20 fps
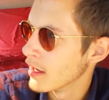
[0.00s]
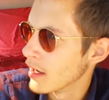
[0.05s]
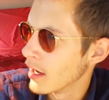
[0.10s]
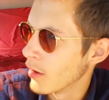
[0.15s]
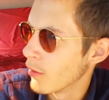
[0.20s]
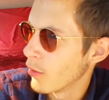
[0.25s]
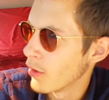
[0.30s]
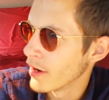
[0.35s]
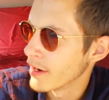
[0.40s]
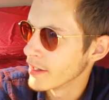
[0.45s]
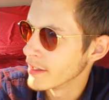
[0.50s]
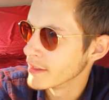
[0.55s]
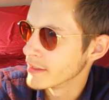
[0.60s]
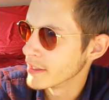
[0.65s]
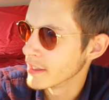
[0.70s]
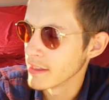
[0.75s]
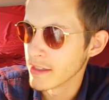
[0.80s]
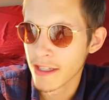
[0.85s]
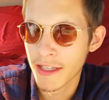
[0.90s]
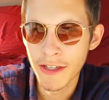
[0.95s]
I wanted
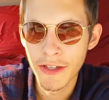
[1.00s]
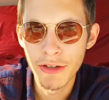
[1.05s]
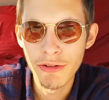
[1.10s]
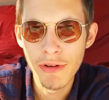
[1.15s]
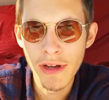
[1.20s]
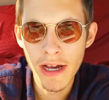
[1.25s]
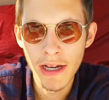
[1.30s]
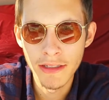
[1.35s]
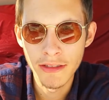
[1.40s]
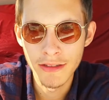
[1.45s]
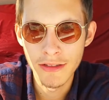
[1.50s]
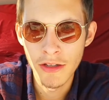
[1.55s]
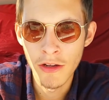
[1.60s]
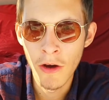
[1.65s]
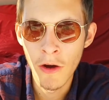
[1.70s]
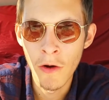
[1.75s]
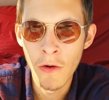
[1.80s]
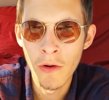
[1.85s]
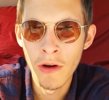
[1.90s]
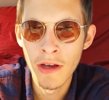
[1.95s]
to let you guys
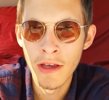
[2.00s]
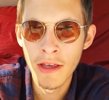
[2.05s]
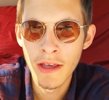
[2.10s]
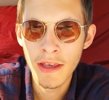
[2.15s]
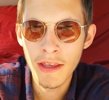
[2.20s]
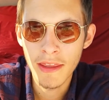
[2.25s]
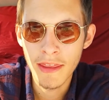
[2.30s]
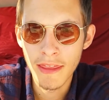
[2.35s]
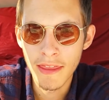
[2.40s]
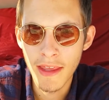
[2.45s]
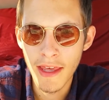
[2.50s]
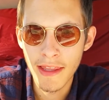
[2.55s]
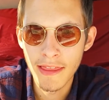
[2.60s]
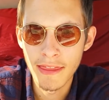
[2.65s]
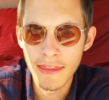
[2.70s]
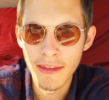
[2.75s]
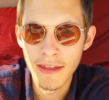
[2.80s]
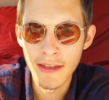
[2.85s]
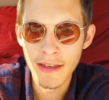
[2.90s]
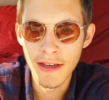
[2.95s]
know that
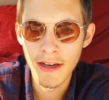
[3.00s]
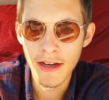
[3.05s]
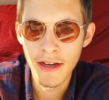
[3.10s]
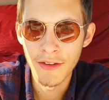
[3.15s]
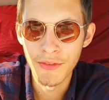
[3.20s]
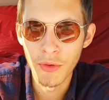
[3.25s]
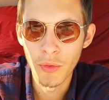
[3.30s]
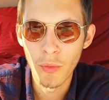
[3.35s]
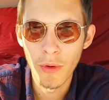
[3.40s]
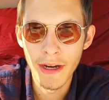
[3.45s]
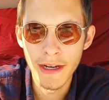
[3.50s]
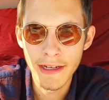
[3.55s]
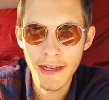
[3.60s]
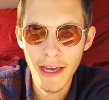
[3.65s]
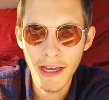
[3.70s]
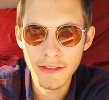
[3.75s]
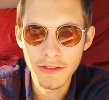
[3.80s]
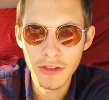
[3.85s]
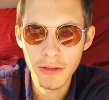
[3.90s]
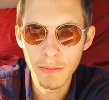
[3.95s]
the uh, the White
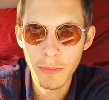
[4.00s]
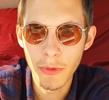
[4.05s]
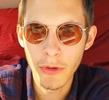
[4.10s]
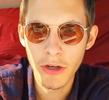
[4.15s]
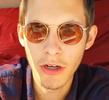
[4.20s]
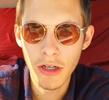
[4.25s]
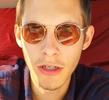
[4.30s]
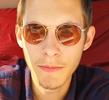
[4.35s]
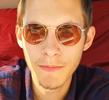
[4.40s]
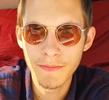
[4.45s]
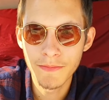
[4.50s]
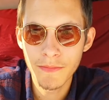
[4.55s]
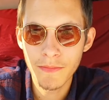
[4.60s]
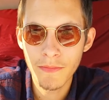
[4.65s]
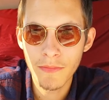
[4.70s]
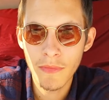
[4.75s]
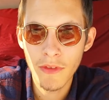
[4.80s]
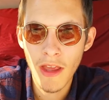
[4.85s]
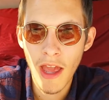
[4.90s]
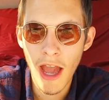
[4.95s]
Castle burger,
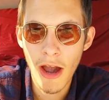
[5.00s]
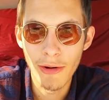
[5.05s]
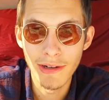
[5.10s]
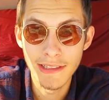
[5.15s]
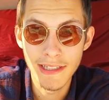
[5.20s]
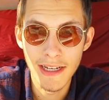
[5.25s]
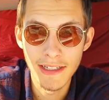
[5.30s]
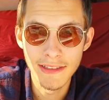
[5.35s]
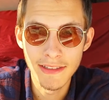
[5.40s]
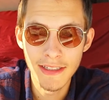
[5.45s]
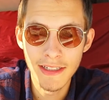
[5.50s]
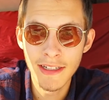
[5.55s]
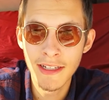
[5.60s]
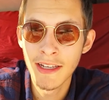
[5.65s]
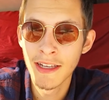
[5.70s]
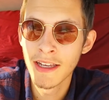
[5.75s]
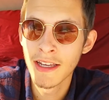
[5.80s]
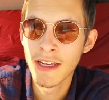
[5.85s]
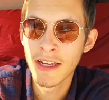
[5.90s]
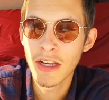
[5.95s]
how it tasted,
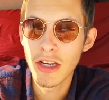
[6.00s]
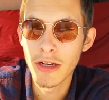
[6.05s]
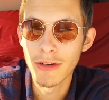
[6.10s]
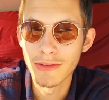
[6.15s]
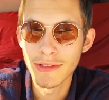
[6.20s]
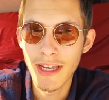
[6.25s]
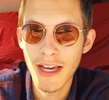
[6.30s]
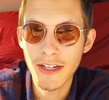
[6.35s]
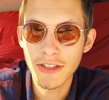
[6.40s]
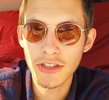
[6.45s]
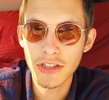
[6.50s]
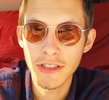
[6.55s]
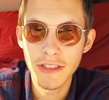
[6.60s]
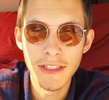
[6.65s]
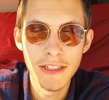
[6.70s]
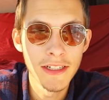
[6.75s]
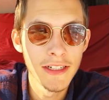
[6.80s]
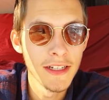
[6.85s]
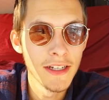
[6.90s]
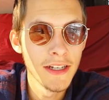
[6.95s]
it was
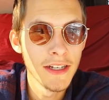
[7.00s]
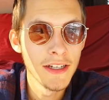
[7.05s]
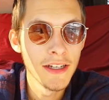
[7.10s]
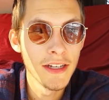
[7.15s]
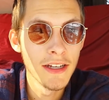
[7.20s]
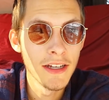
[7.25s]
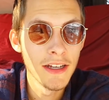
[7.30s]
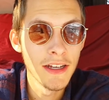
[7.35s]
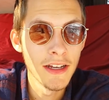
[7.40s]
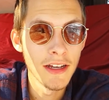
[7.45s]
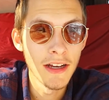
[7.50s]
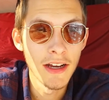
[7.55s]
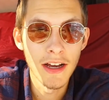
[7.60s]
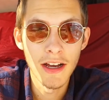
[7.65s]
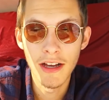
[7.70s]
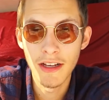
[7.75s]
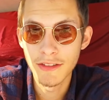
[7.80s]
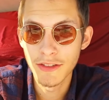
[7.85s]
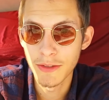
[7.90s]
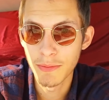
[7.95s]
actually
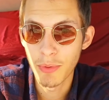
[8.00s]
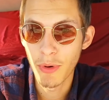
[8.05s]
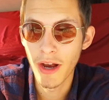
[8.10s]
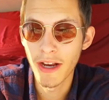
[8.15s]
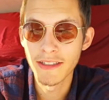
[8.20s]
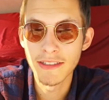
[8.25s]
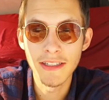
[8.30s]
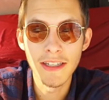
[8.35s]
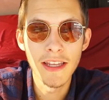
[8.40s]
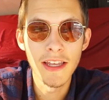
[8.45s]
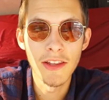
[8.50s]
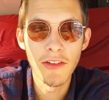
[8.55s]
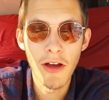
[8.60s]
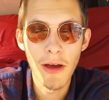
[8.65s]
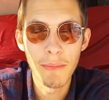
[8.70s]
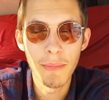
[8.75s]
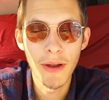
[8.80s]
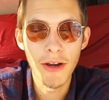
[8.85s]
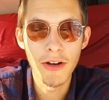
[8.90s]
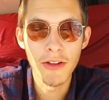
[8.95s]
surprisingly a
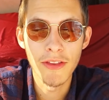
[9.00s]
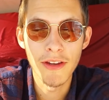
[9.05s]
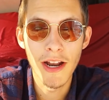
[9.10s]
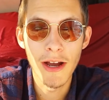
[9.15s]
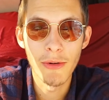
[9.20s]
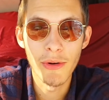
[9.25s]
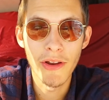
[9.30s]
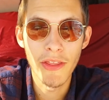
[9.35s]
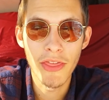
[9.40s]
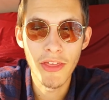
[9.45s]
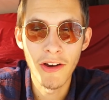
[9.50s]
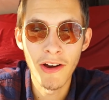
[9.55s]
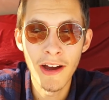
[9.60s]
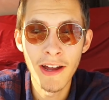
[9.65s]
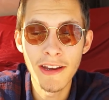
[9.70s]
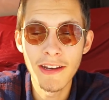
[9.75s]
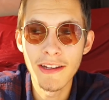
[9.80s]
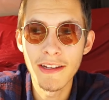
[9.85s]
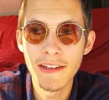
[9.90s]
lot better than I would have thought.